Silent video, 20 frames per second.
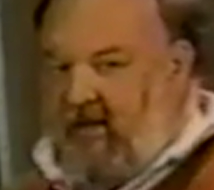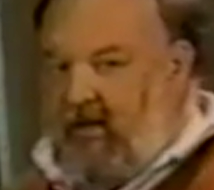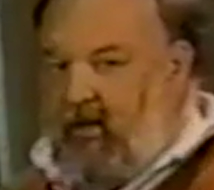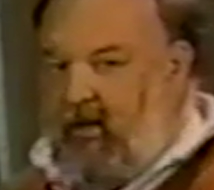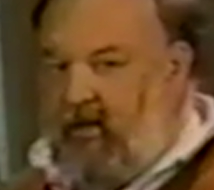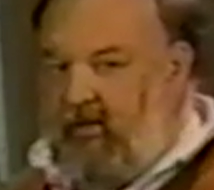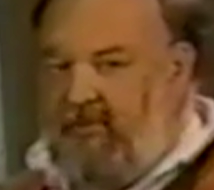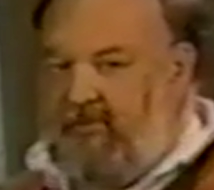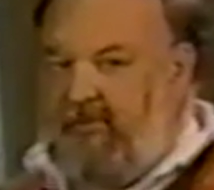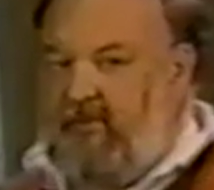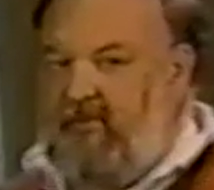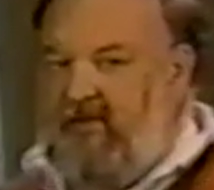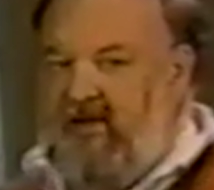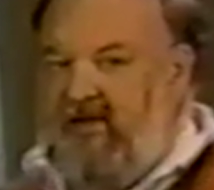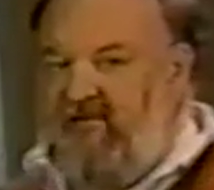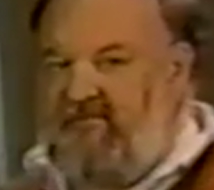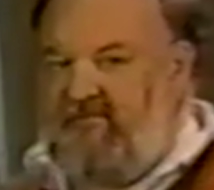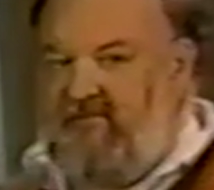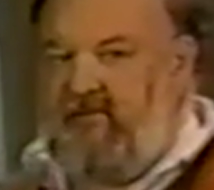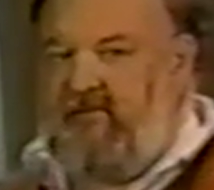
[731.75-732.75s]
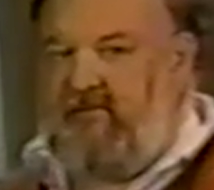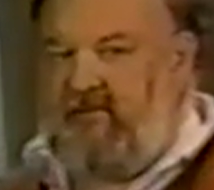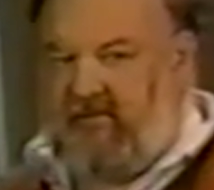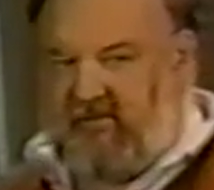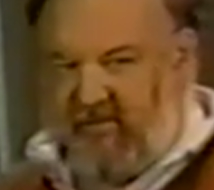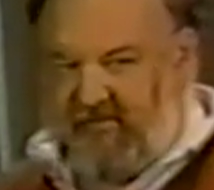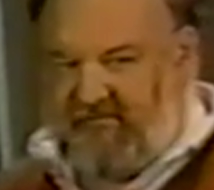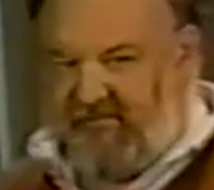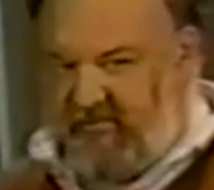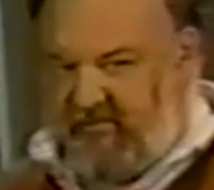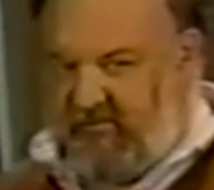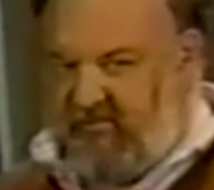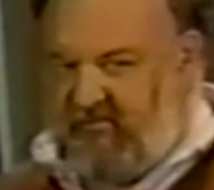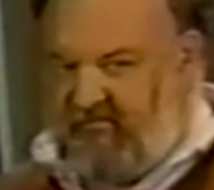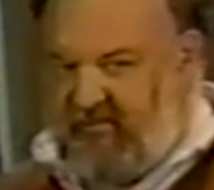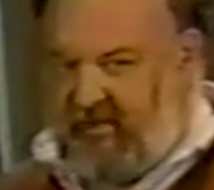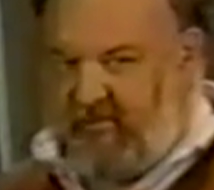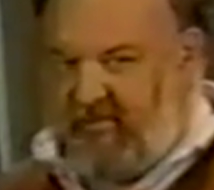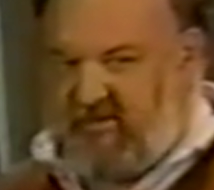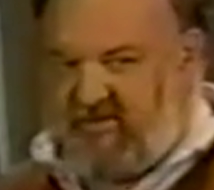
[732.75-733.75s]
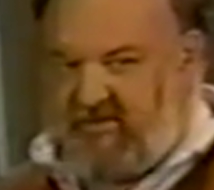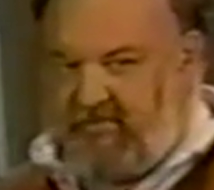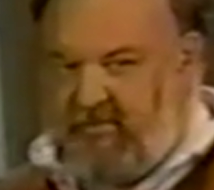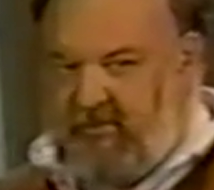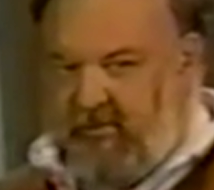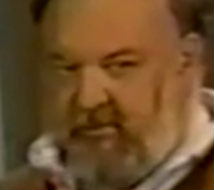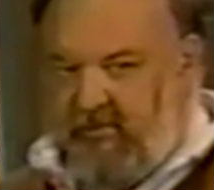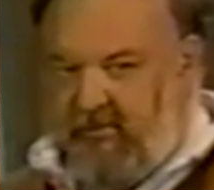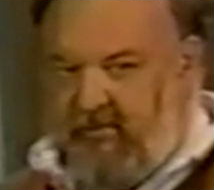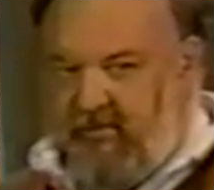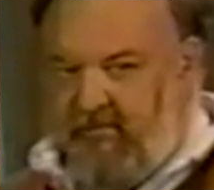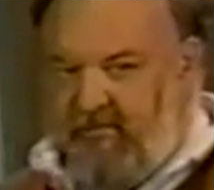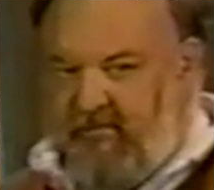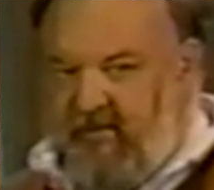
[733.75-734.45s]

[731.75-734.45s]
also if the surface is very smooth.